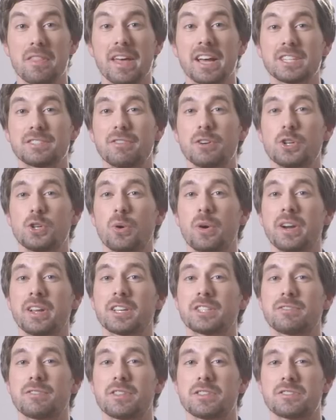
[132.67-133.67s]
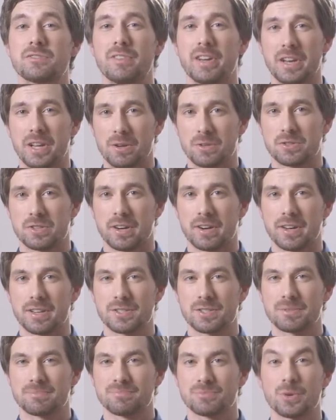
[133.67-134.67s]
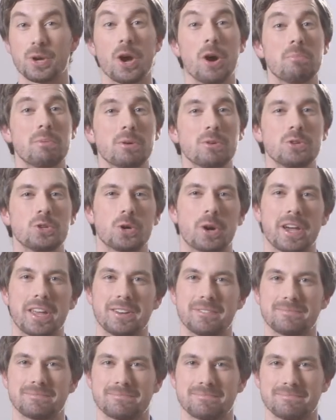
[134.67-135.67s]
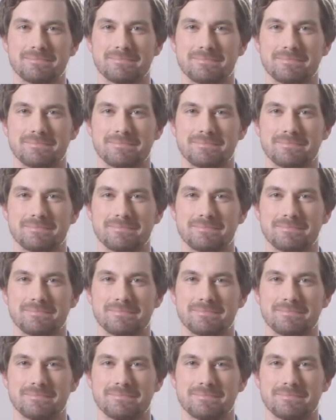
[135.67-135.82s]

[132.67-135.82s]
Thanks for joining us for this video series. We hope you enjoy it.